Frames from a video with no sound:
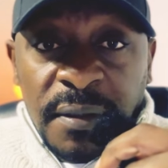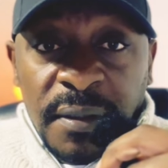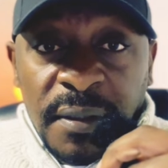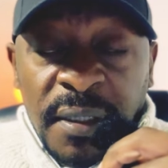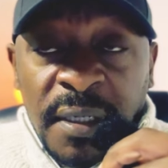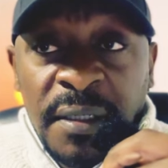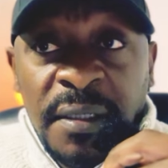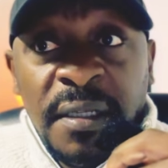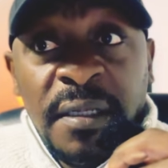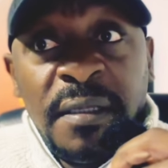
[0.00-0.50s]

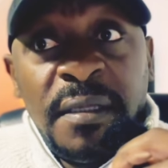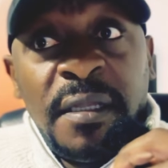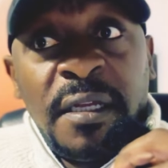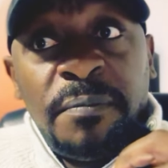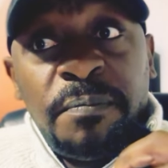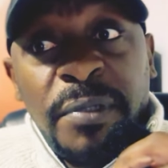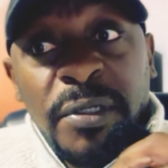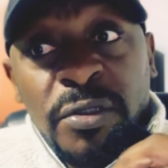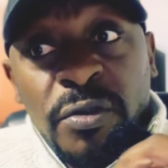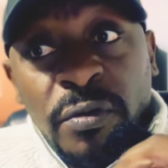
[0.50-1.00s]
and then
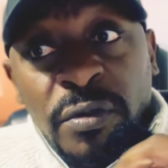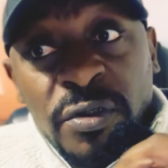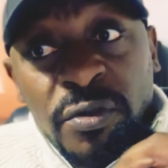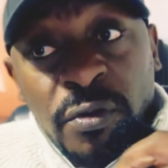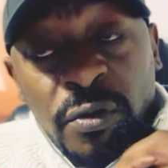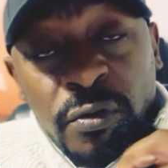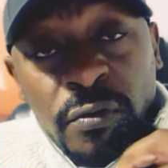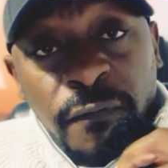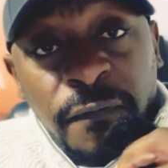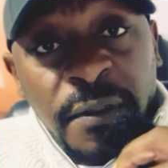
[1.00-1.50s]
that person is
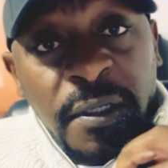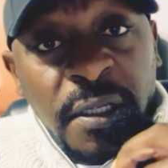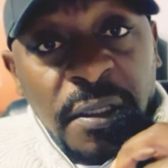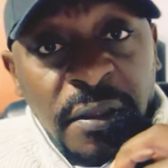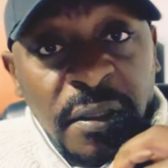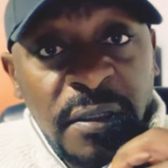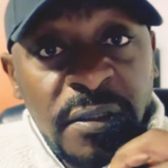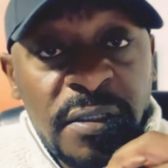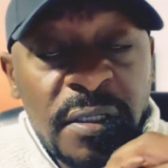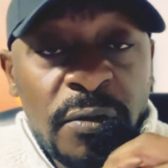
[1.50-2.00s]
going to figure
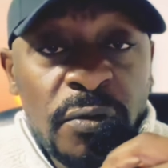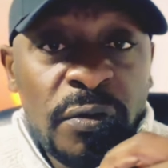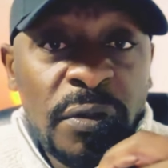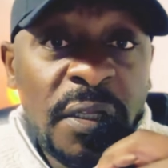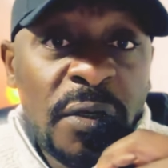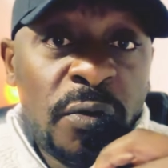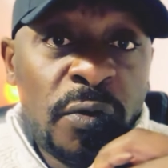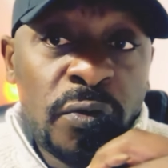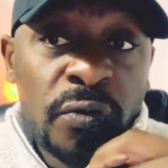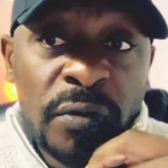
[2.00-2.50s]
things out
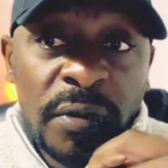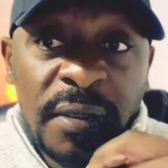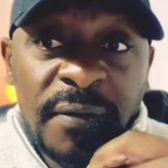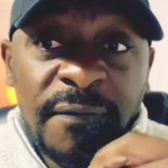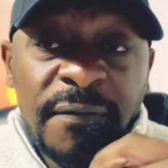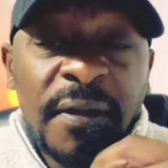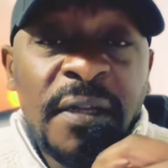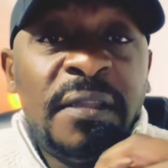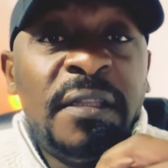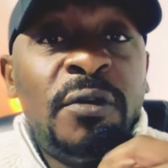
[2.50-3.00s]
they're going to
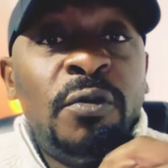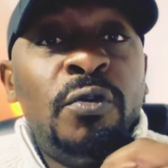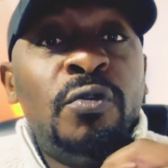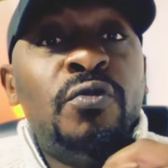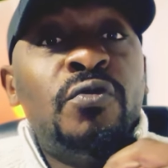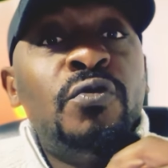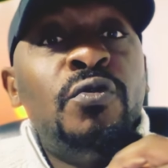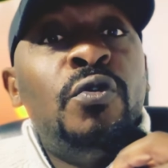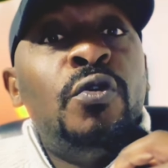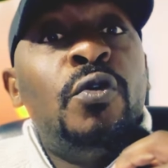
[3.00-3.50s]
leave and they're going
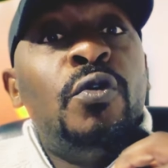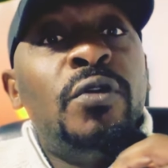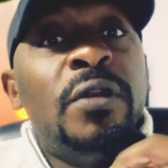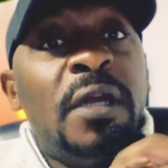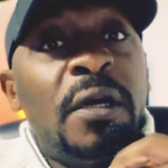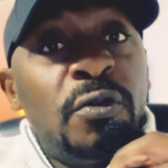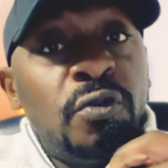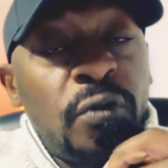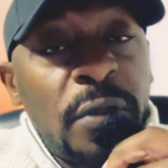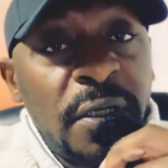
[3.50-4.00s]
to go
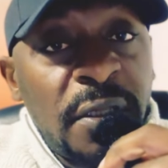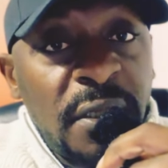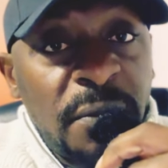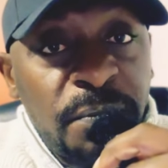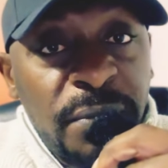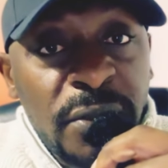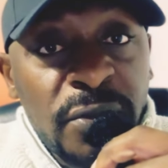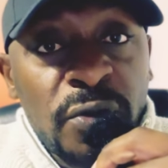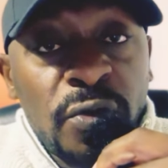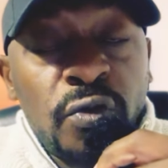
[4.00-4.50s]
now to another
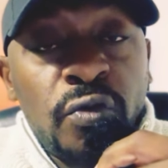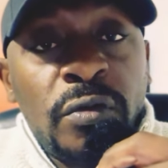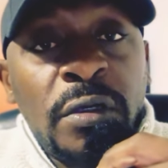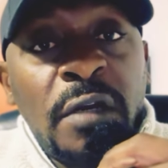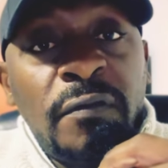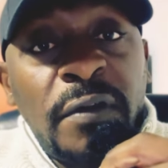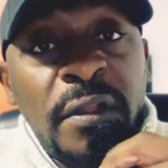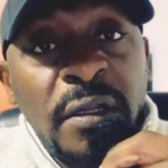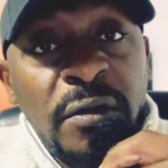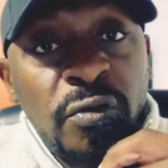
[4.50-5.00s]
person to cover